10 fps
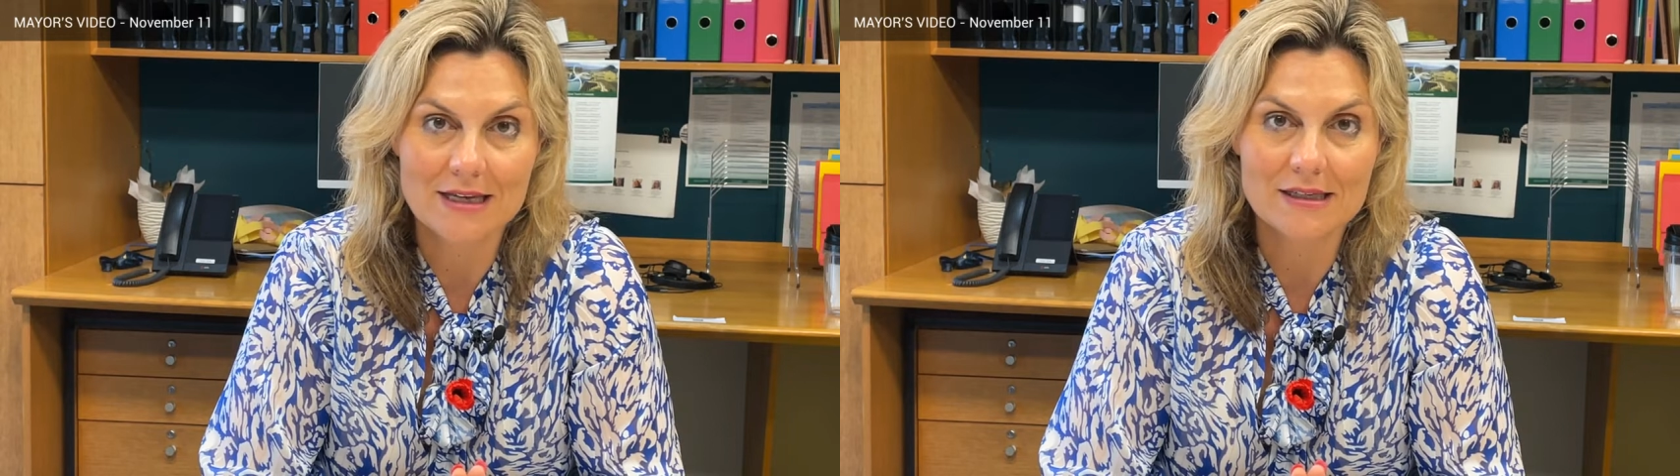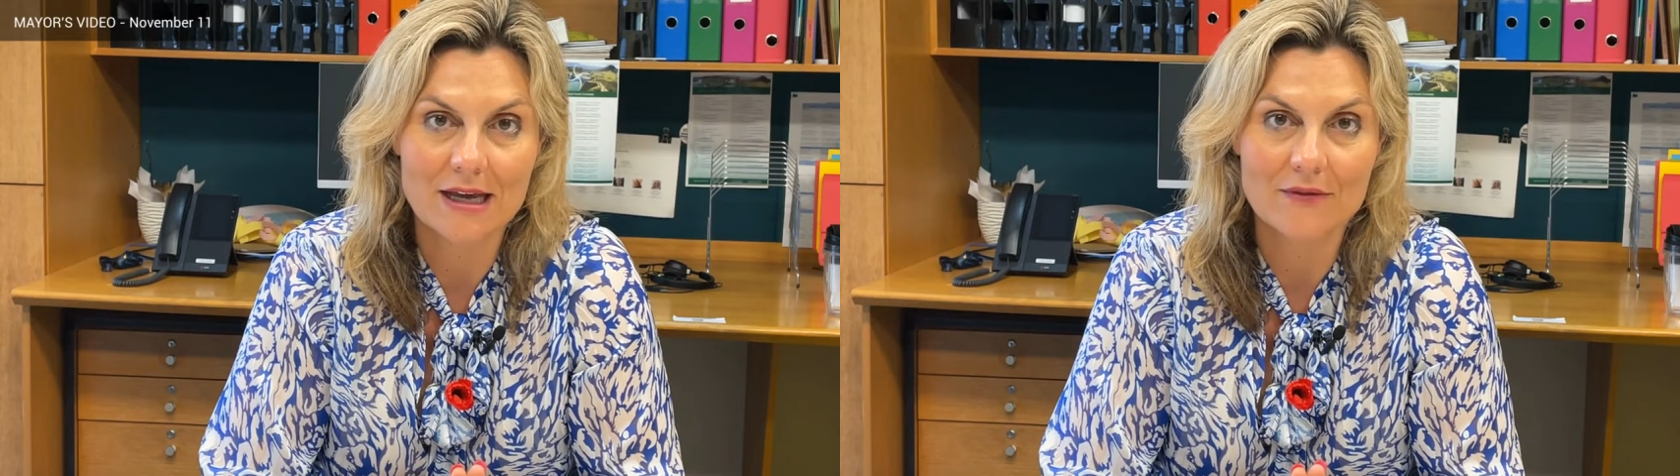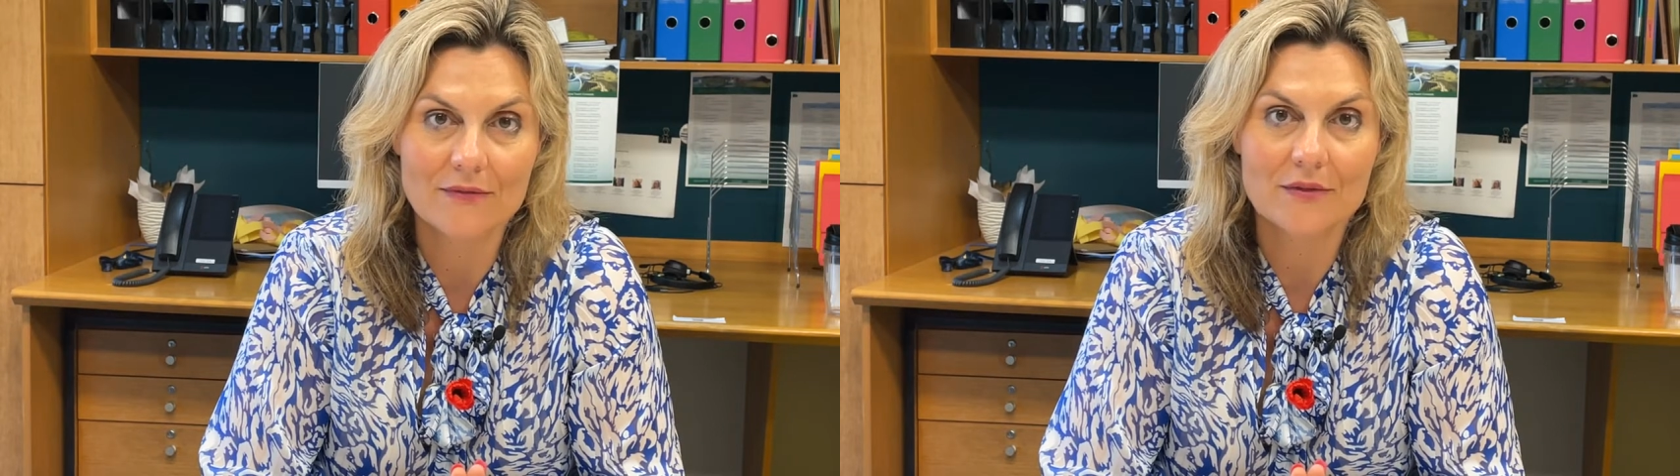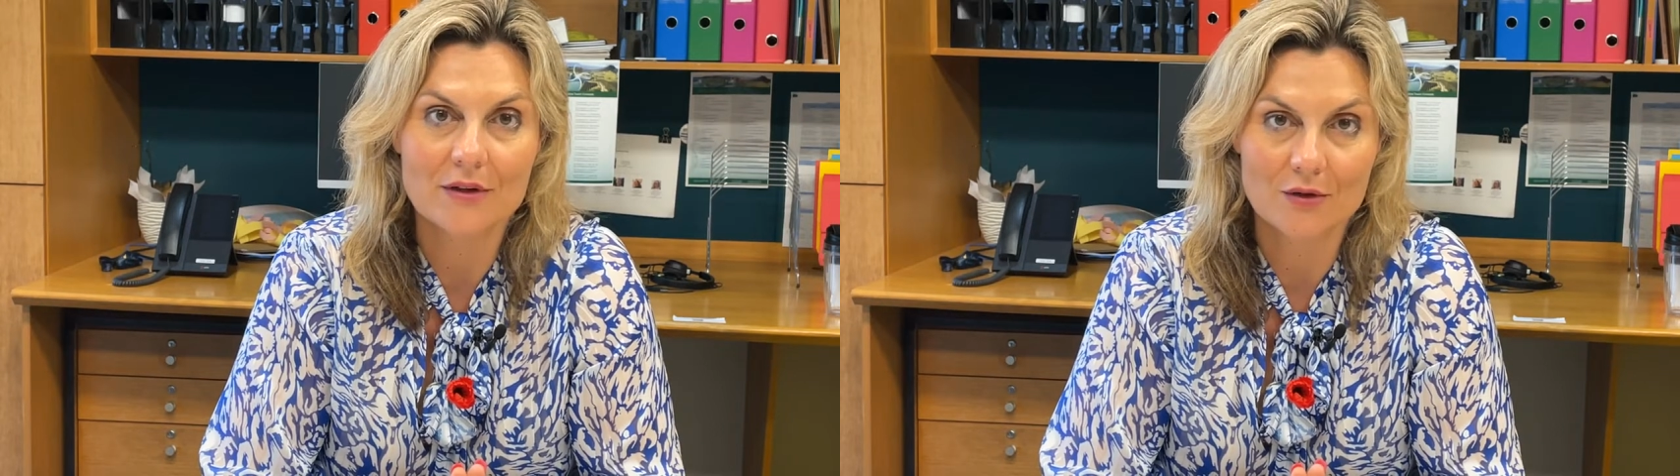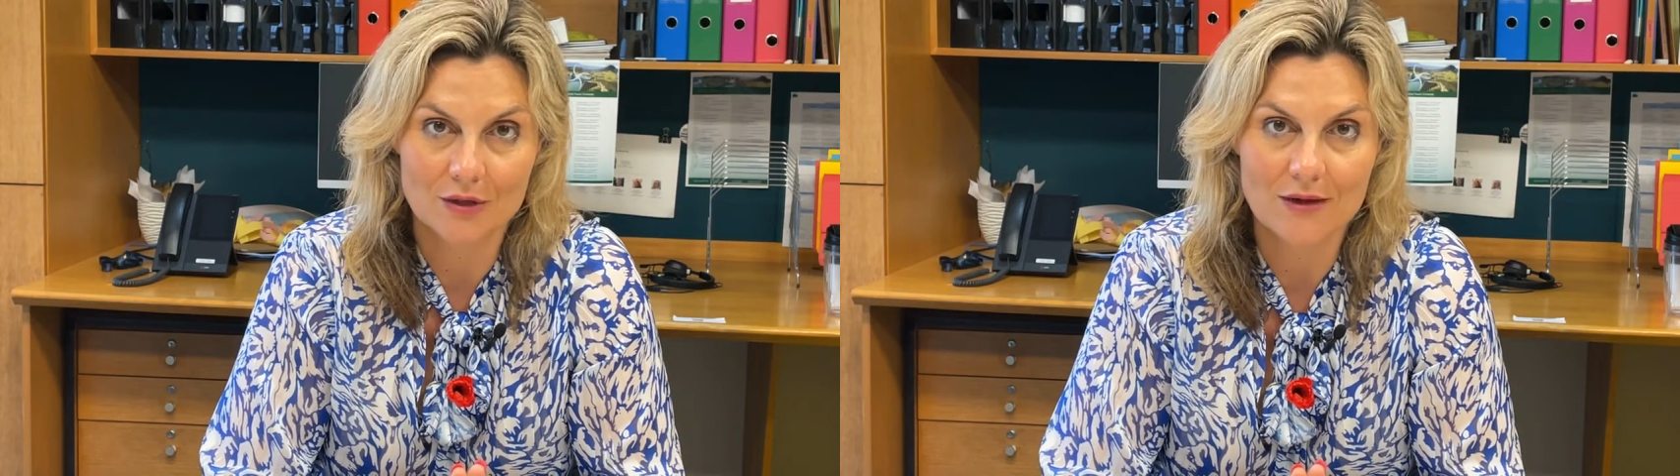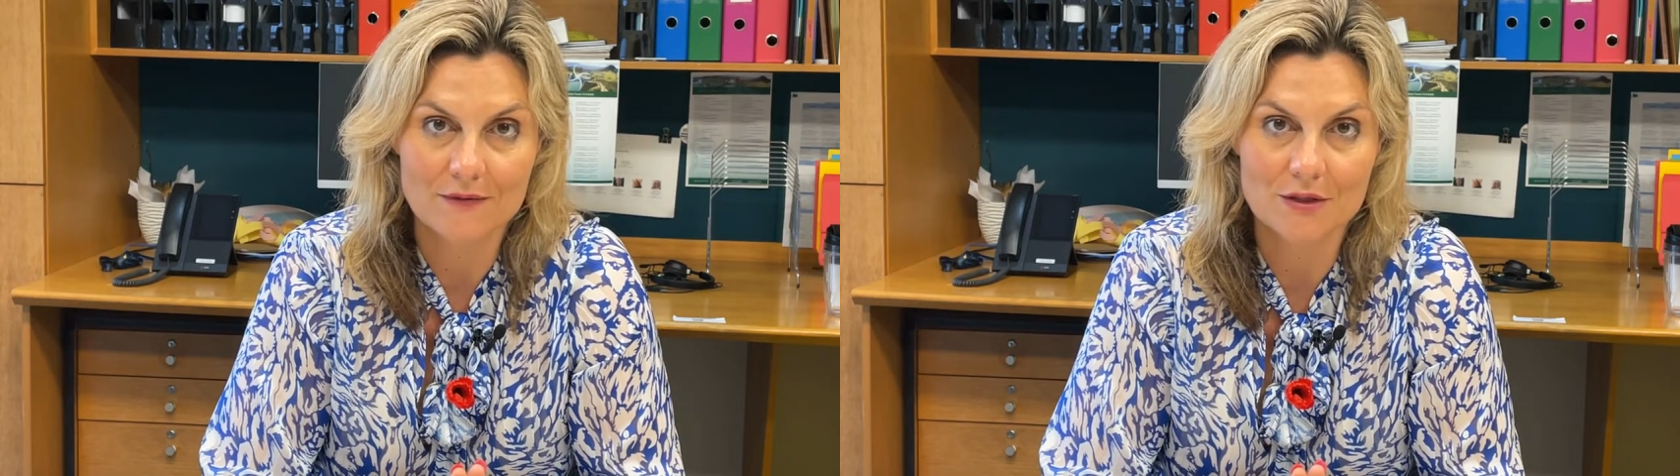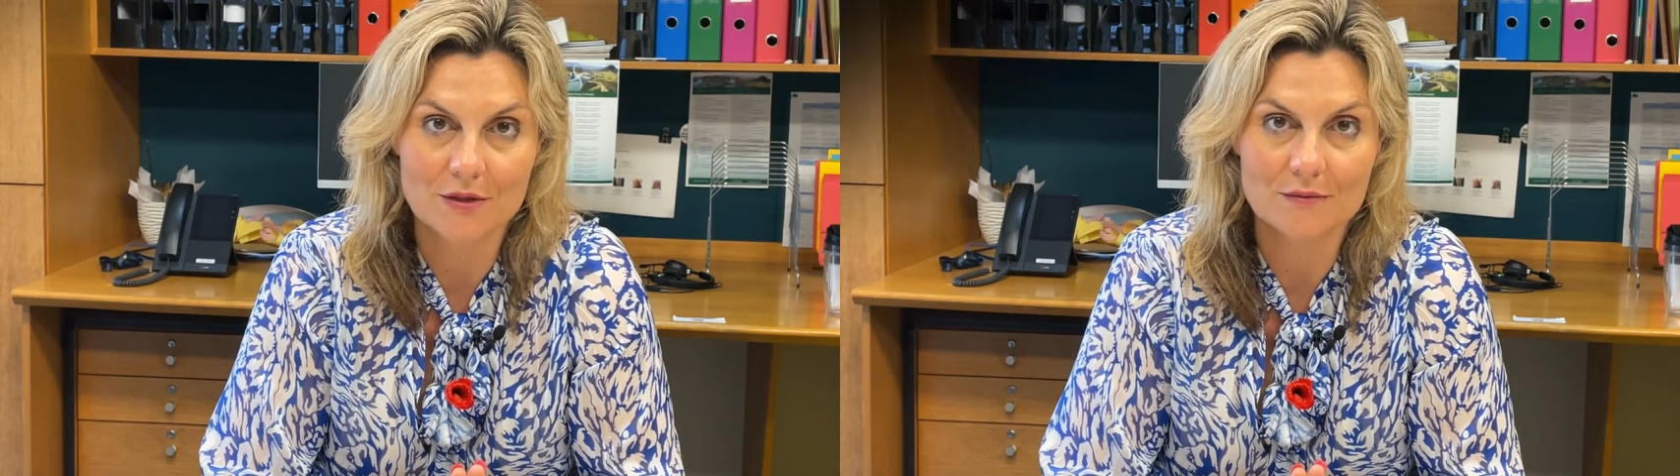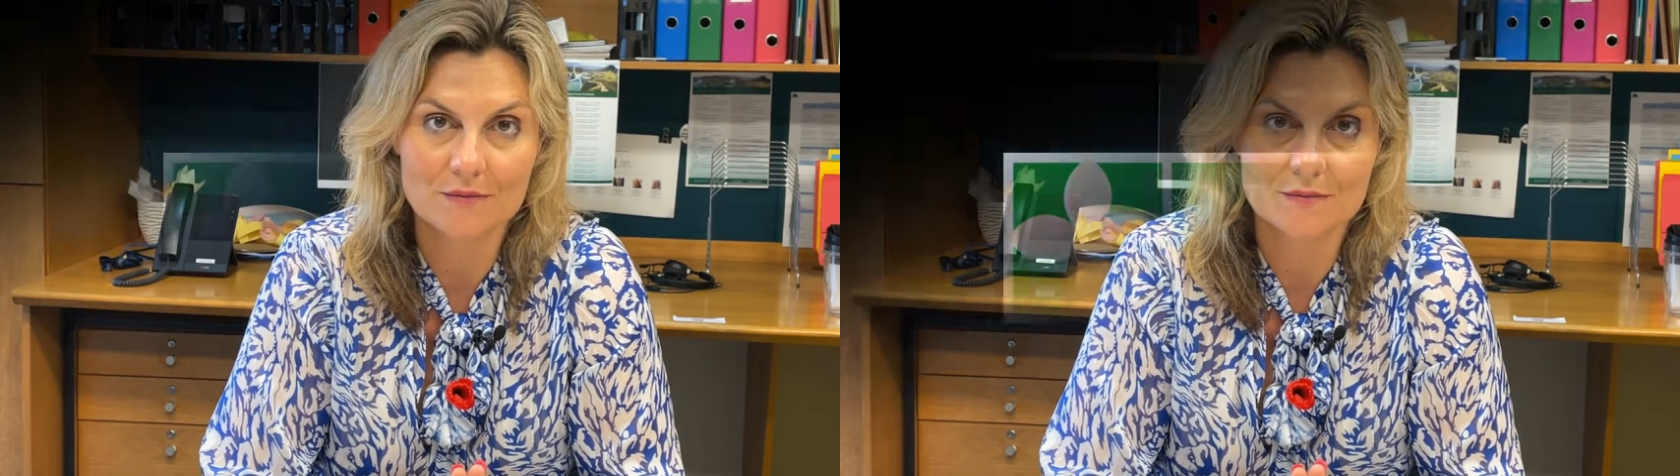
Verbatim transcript: safe, good afternoon.